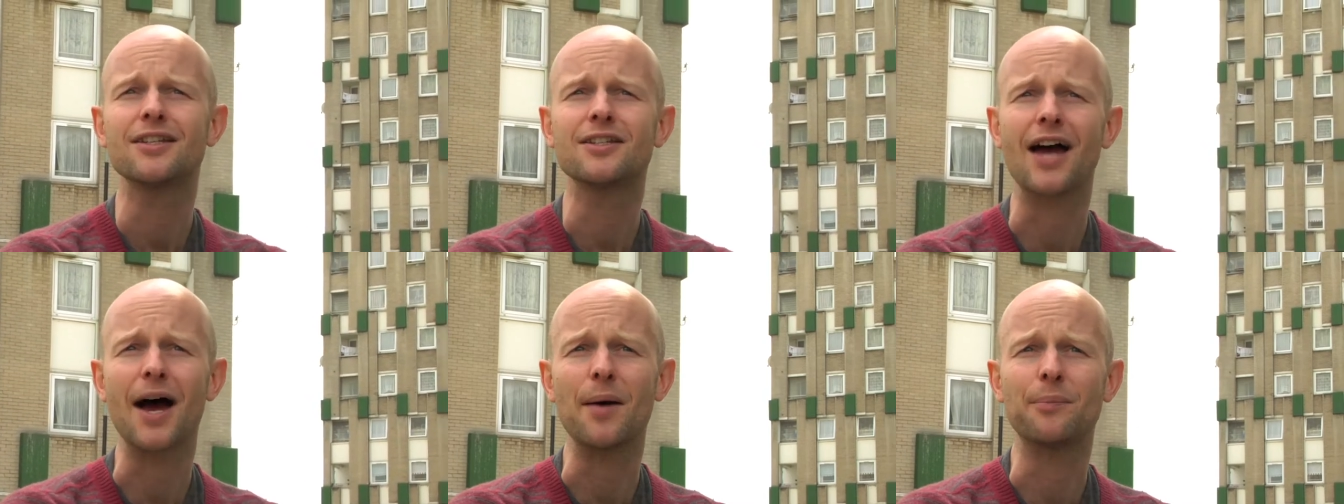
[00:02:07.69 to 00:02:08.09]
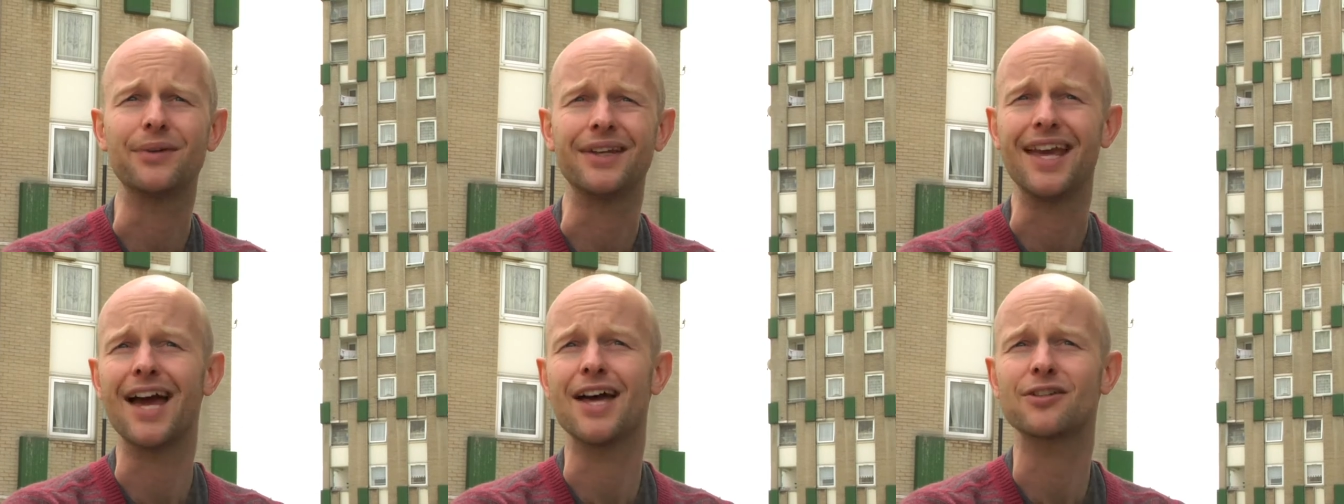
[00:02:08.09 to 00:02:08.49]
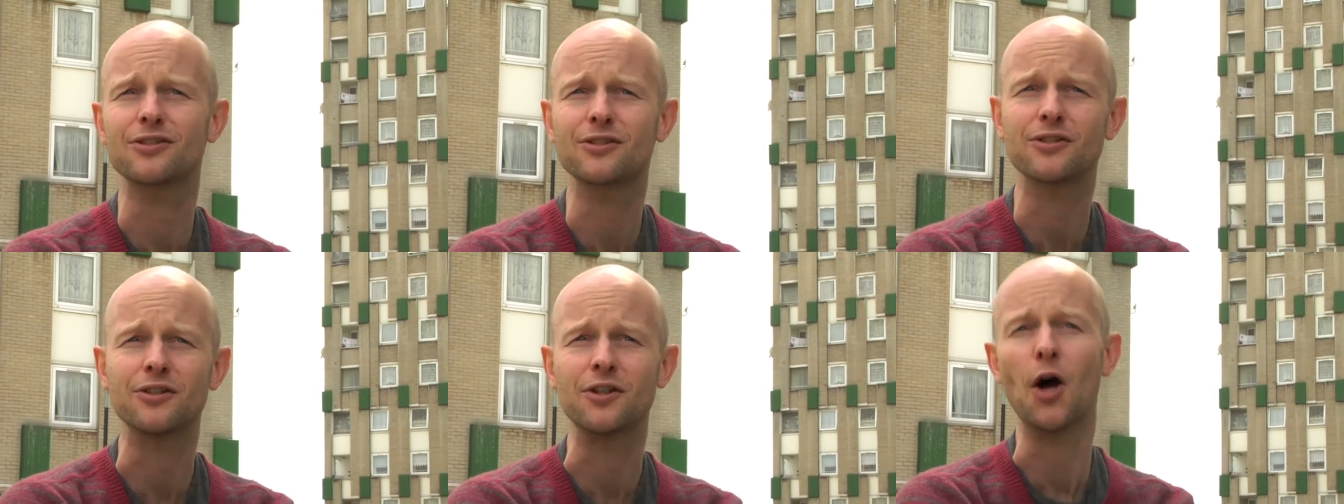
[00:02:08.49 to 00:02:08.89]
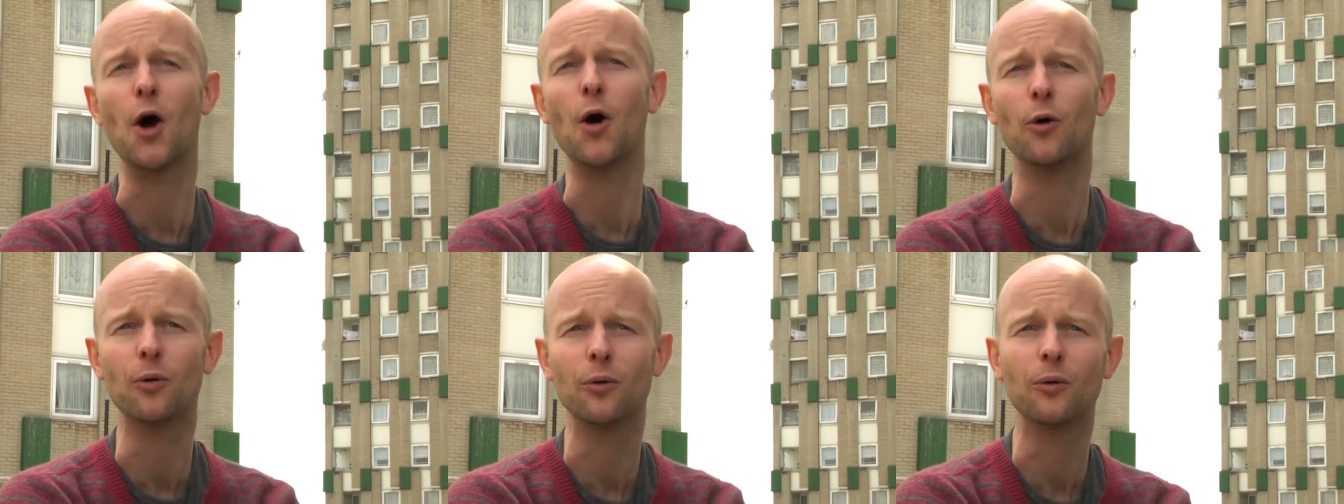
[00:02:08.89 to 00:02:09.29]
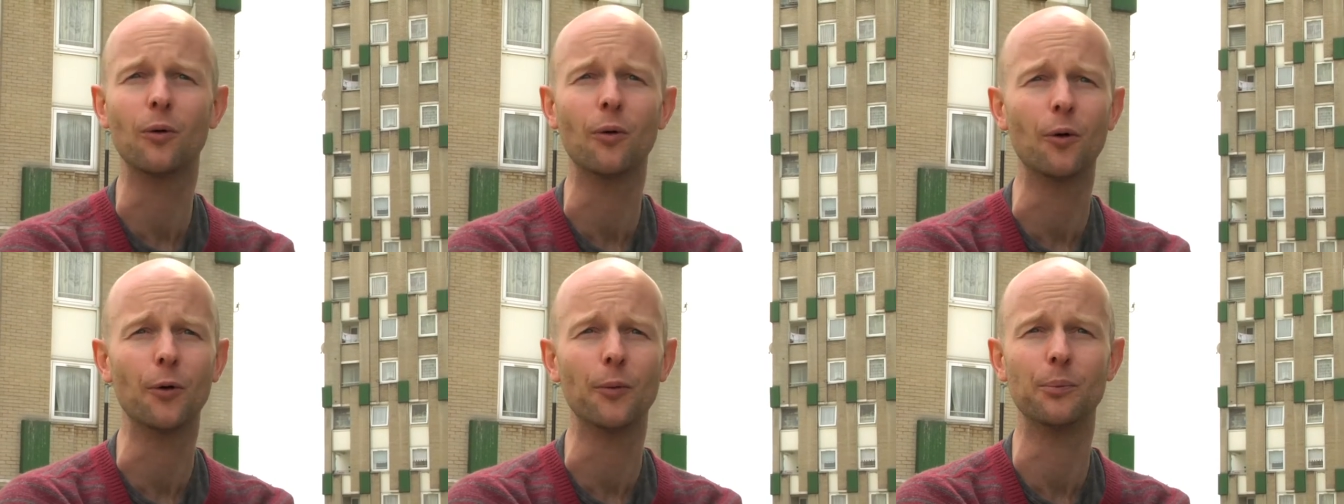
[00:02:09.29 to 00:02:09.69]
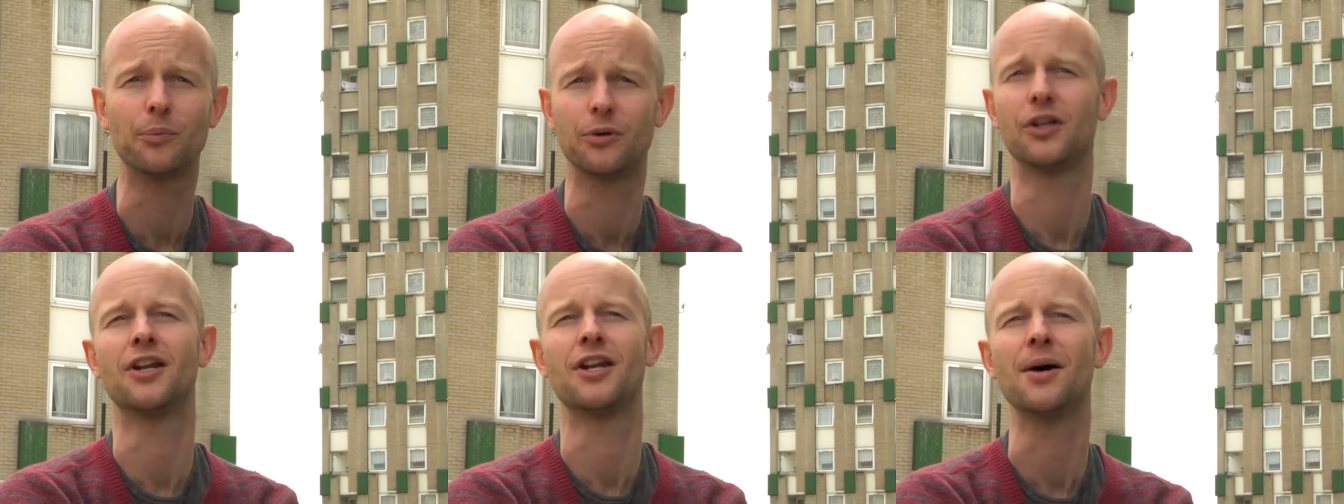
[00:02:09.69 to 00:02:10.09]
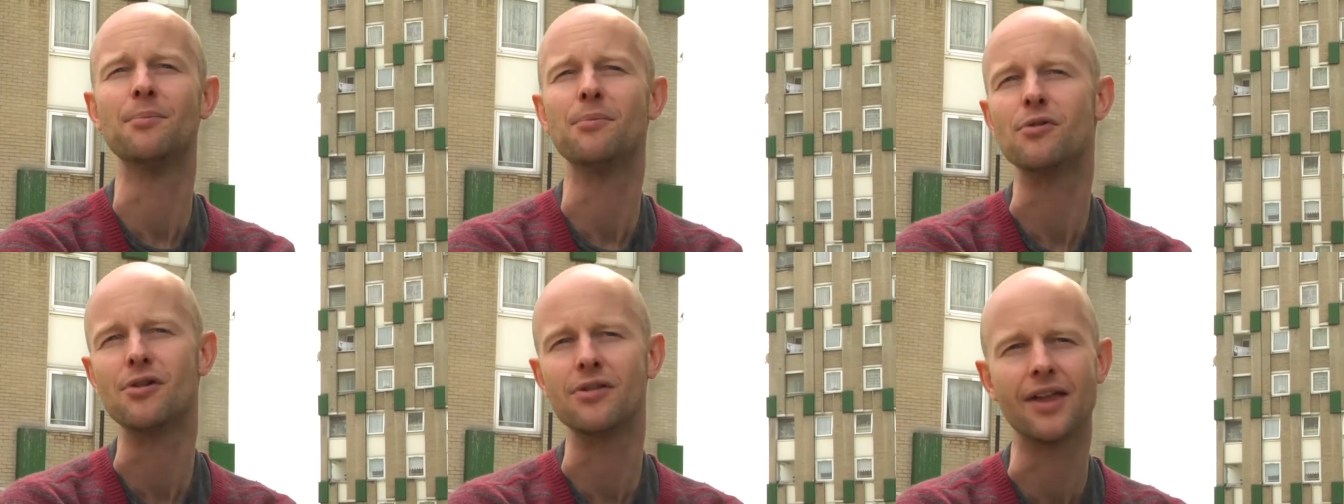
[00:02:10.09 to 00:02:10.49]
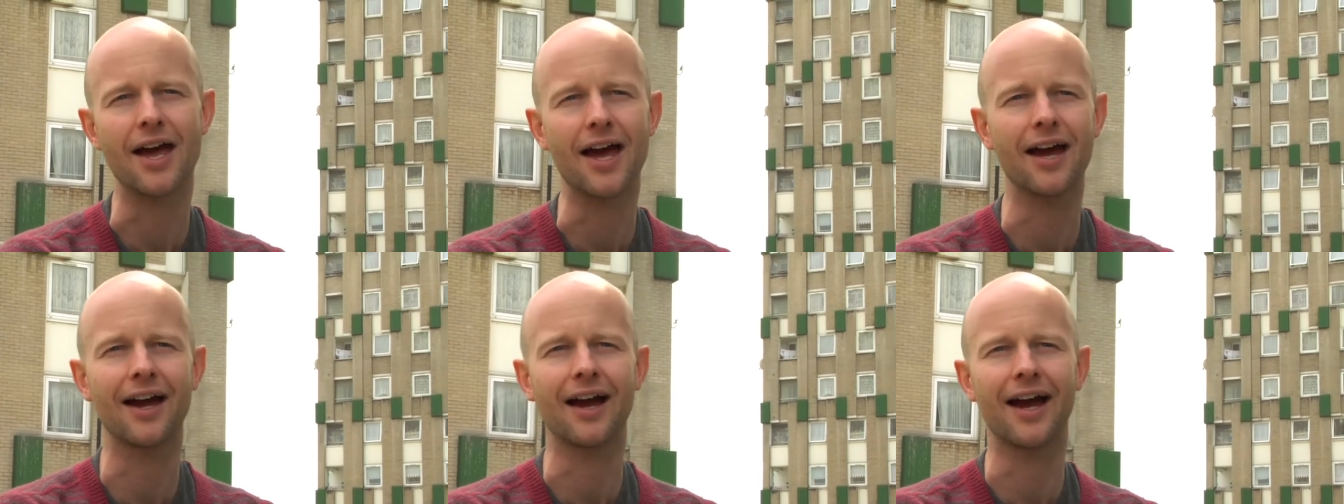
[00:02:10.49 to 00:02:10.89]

tap yes, no, or put a number in there,